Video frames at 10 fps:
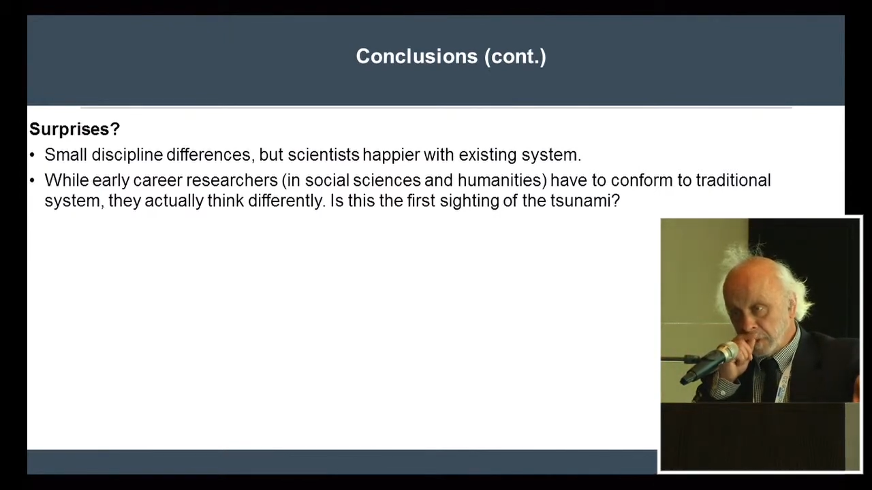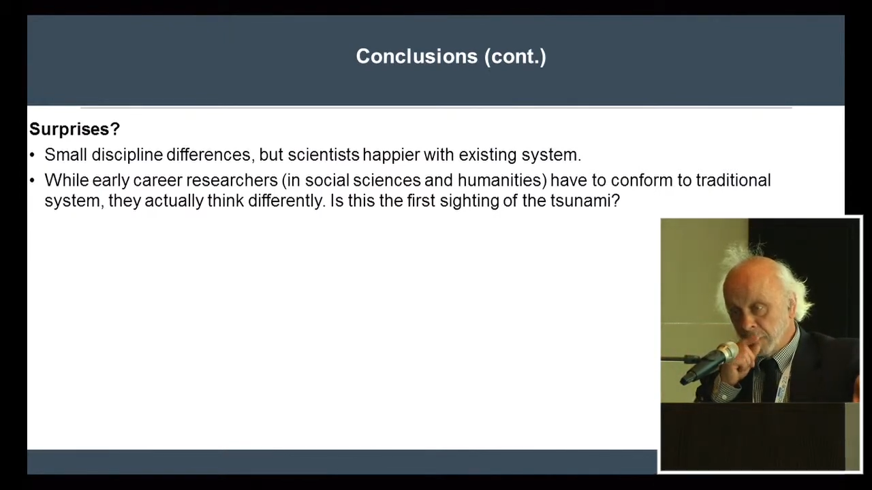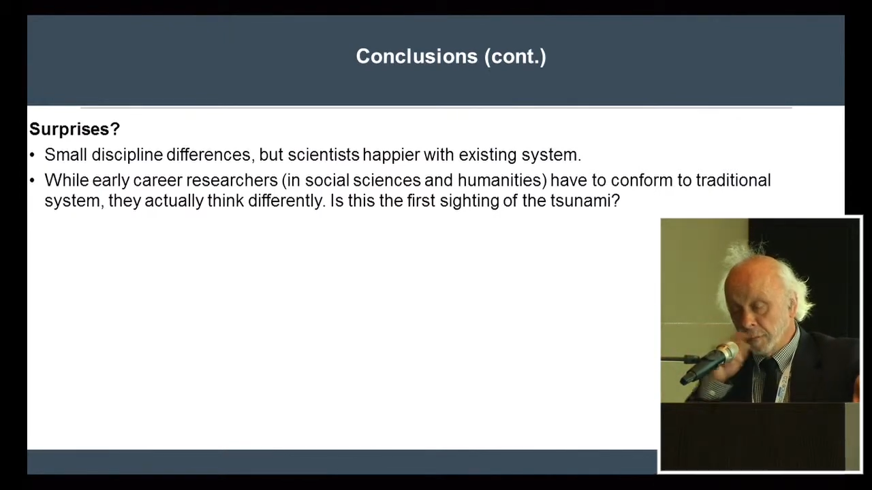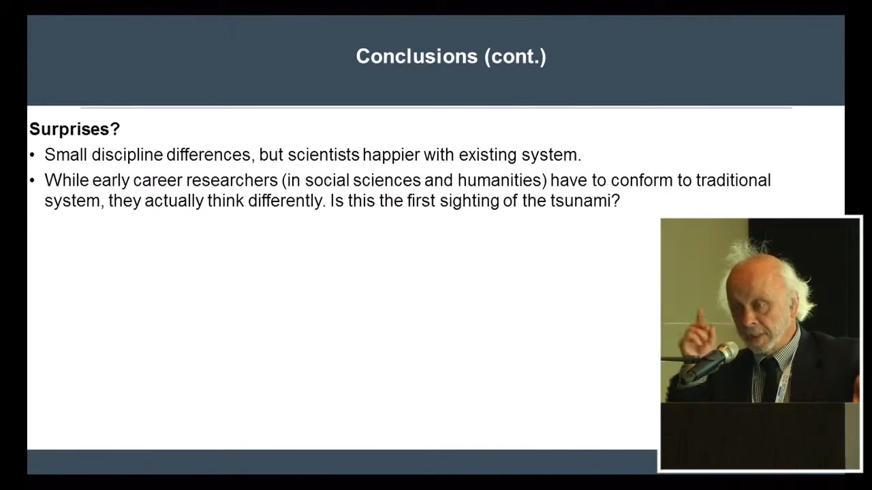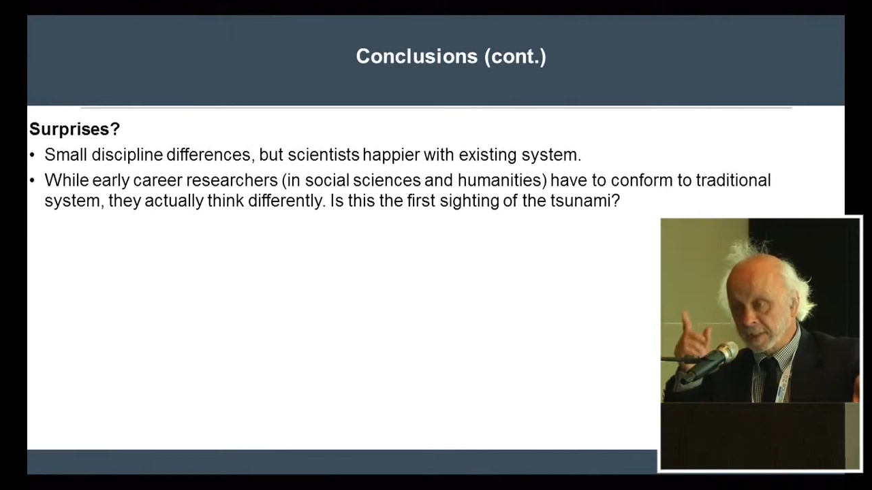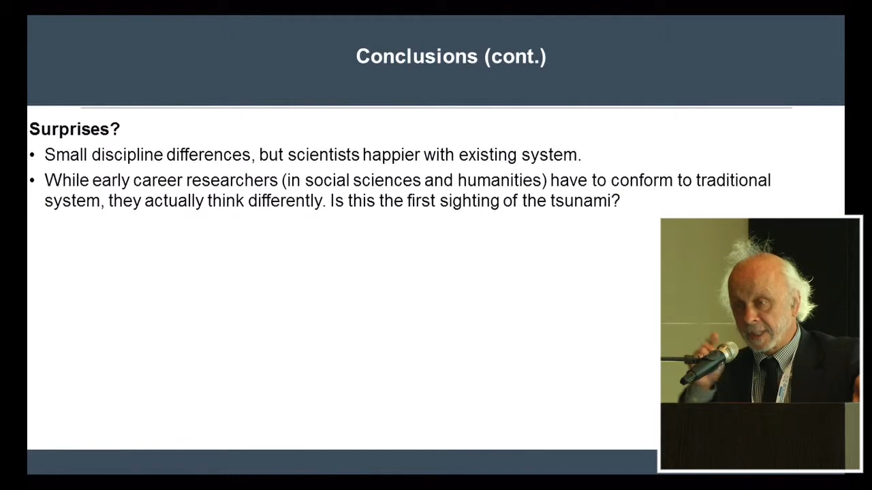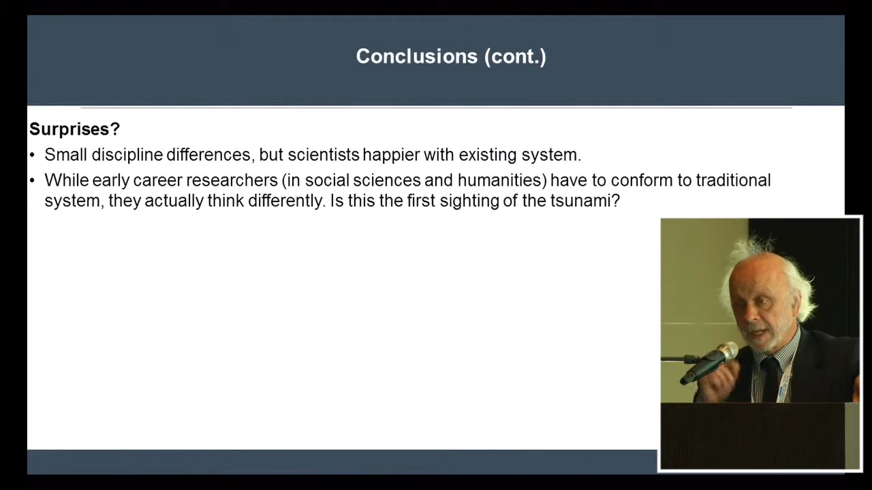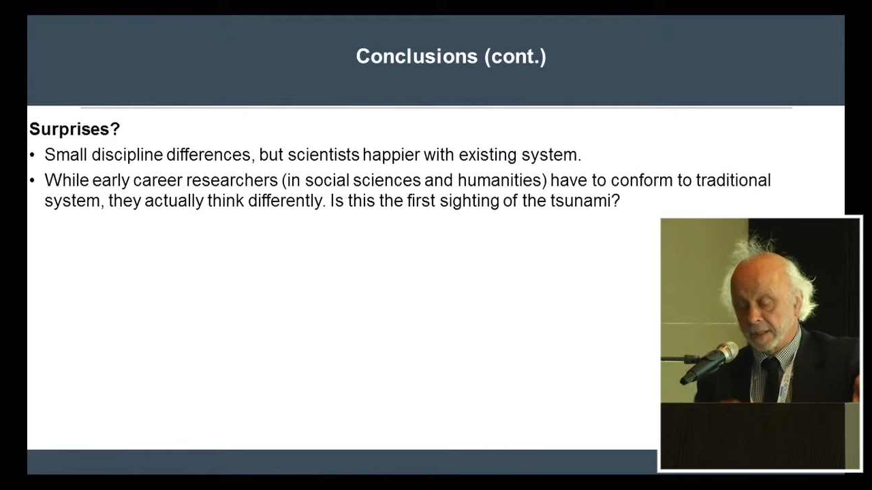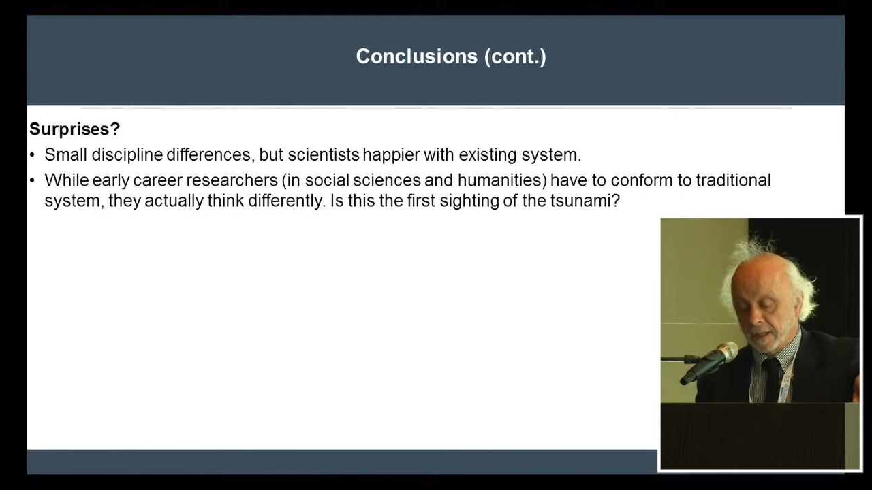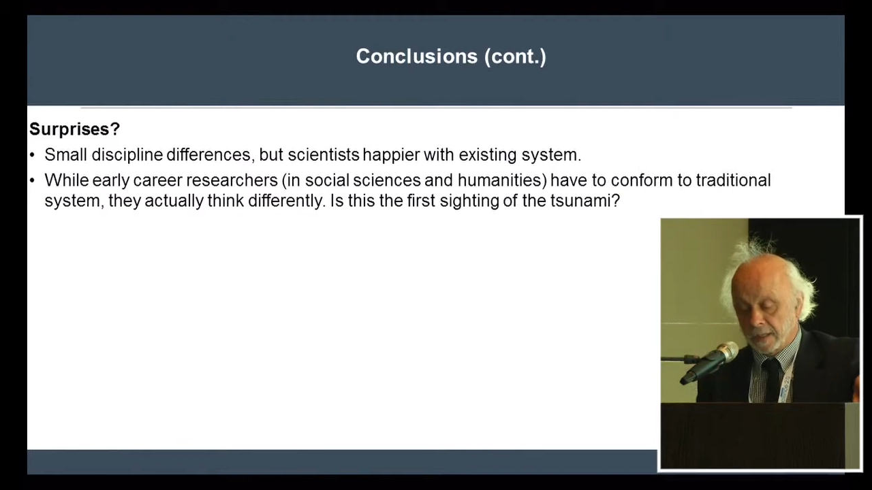We're being
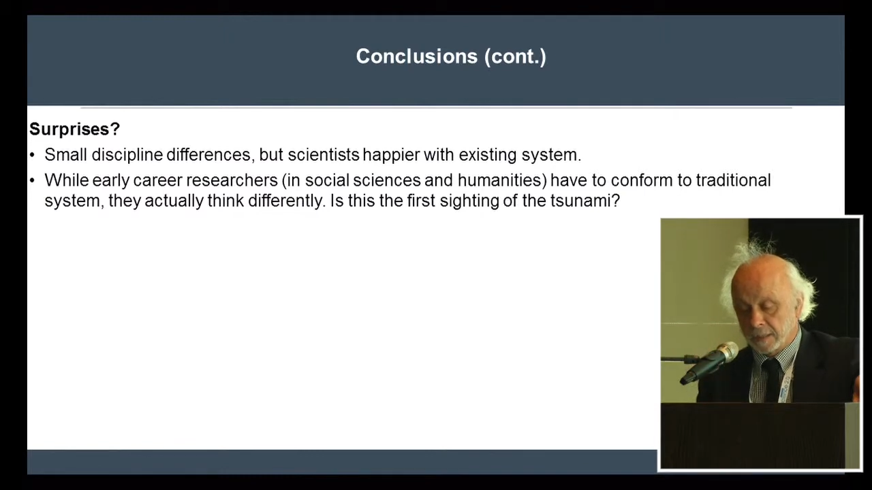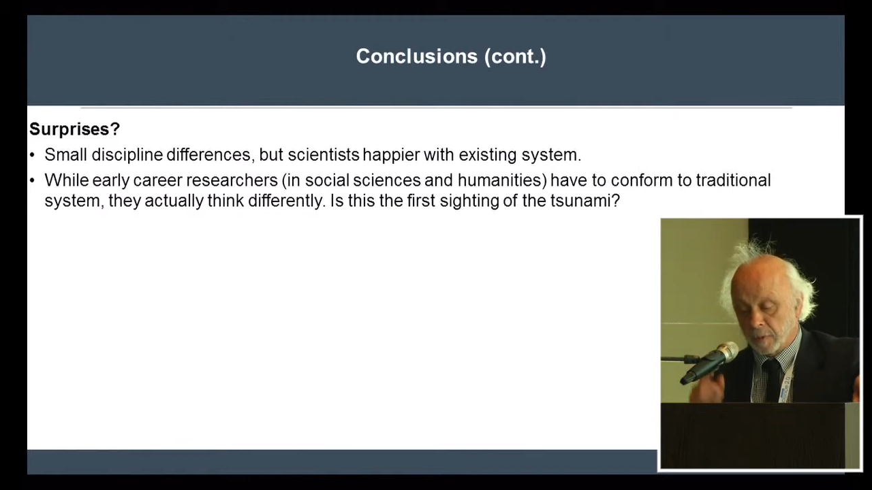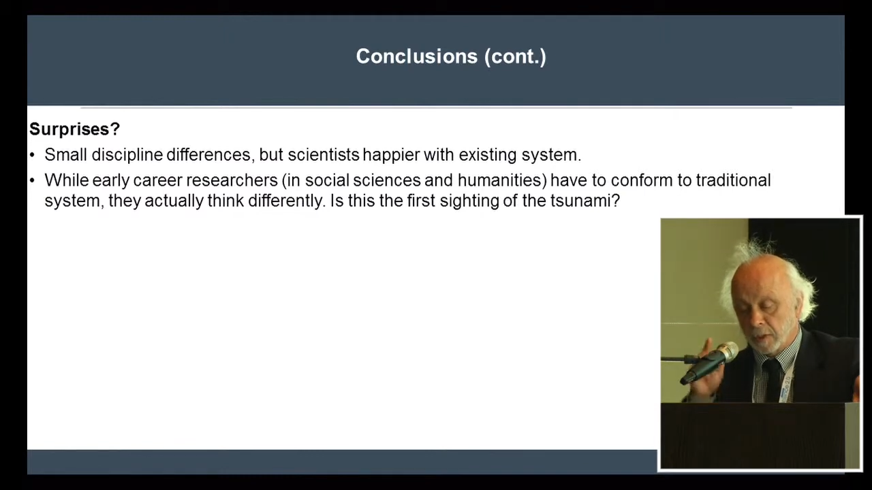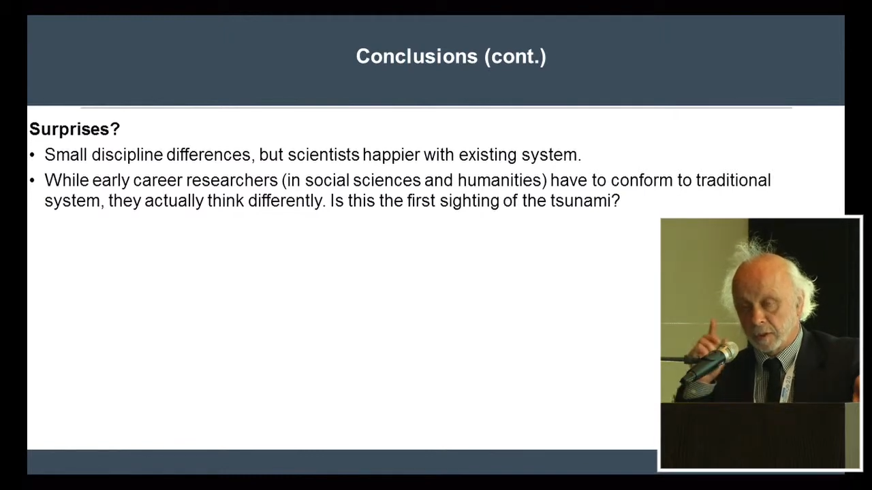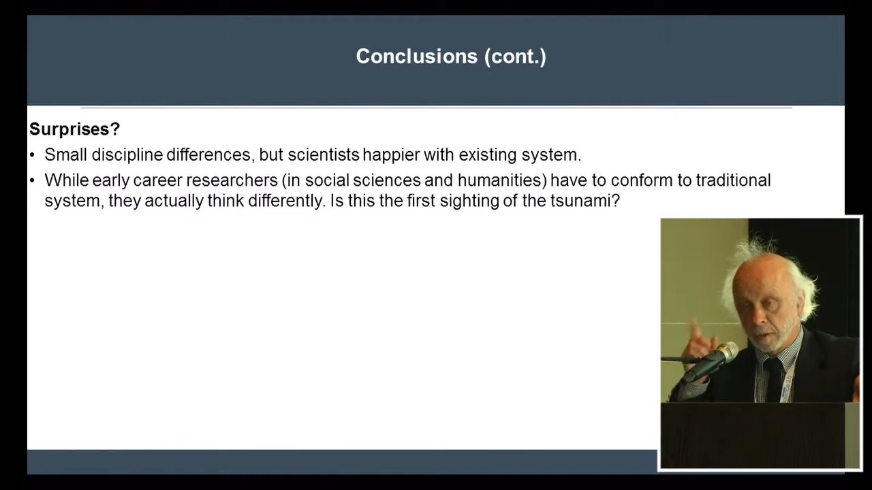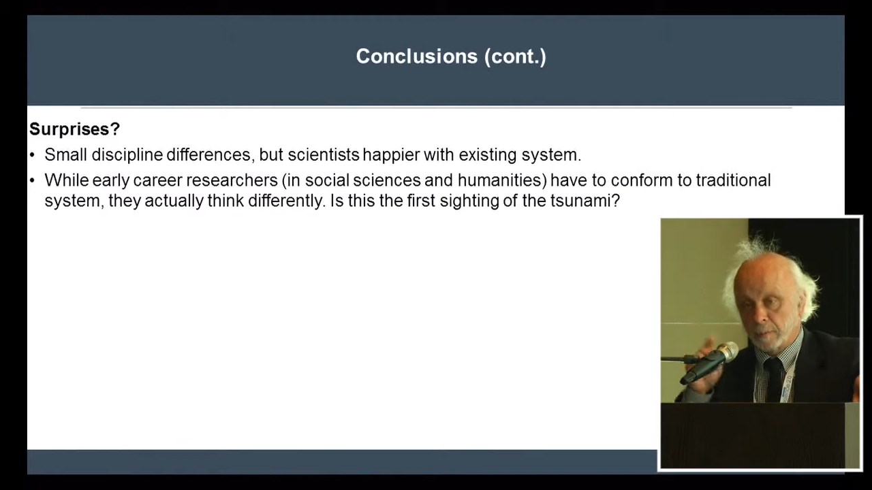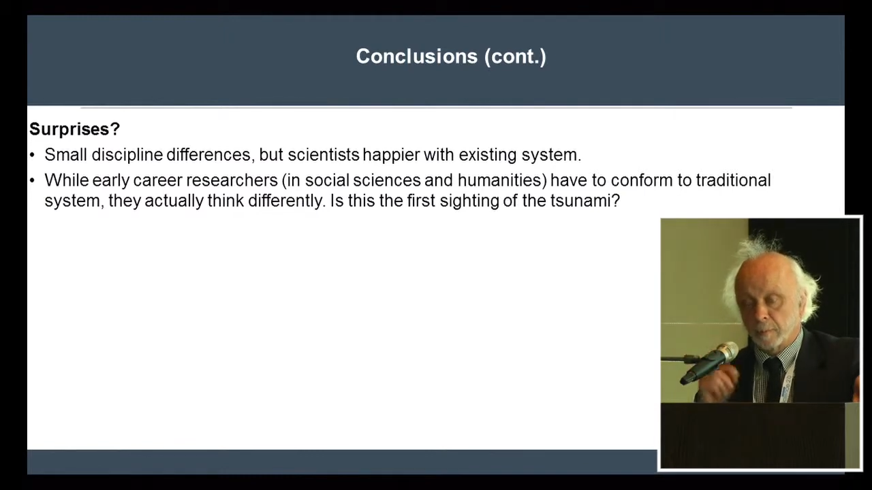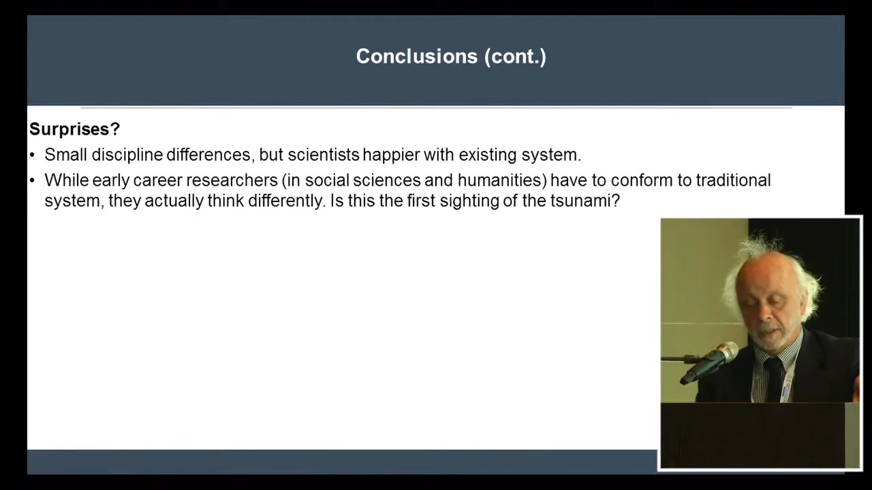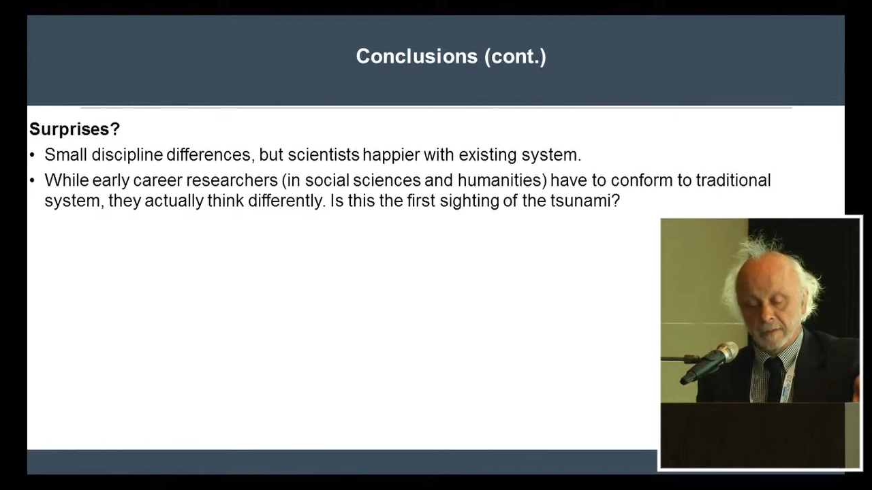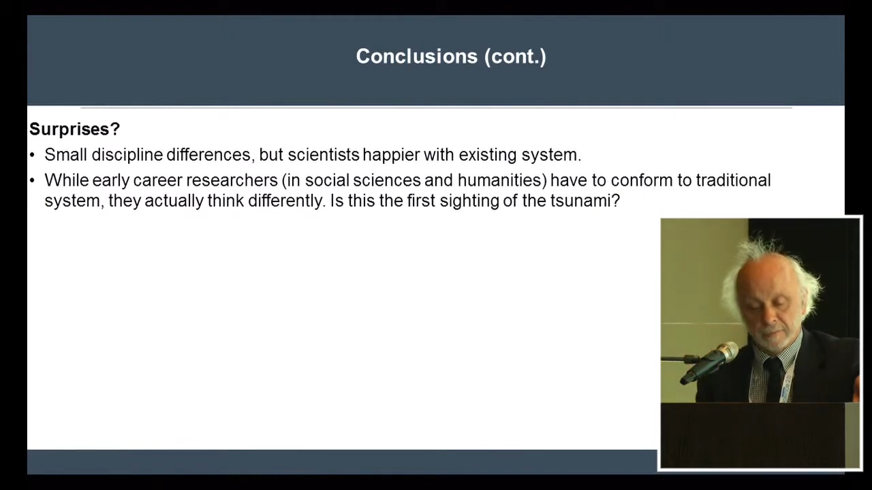standardized by a common
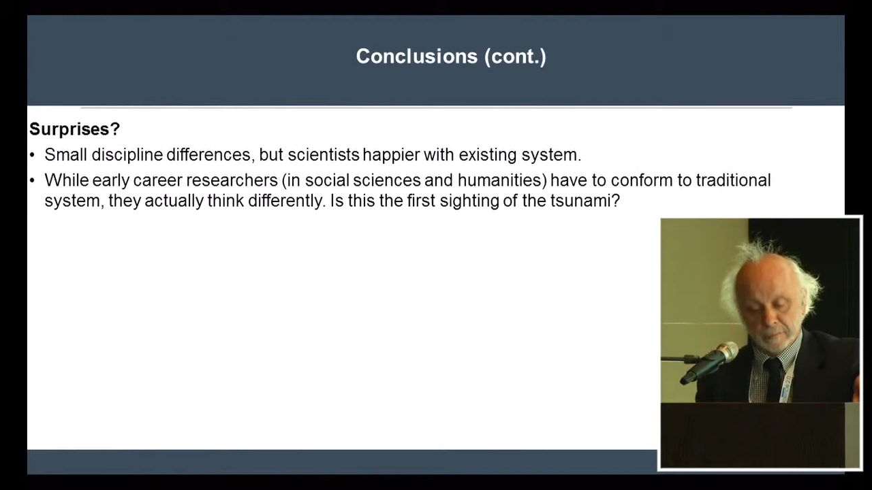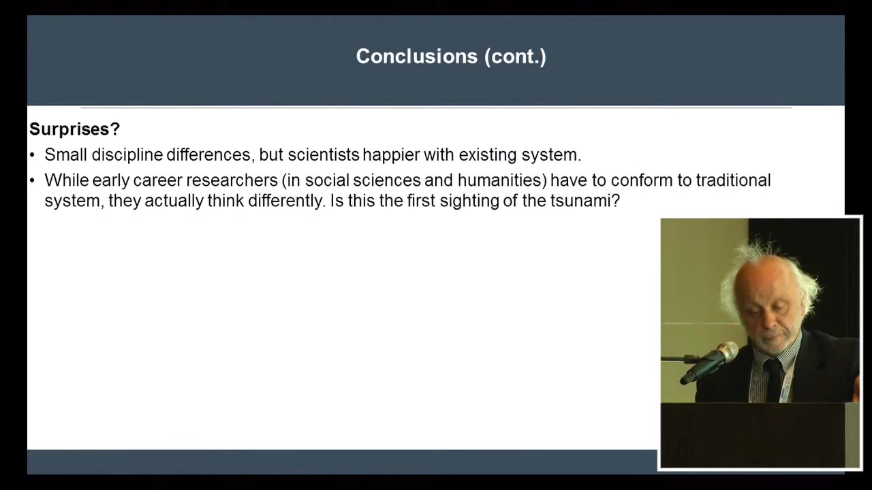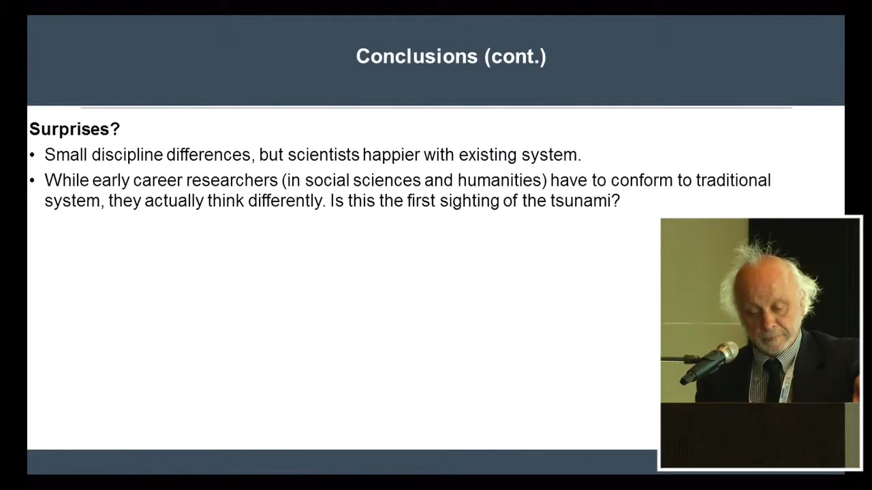platform.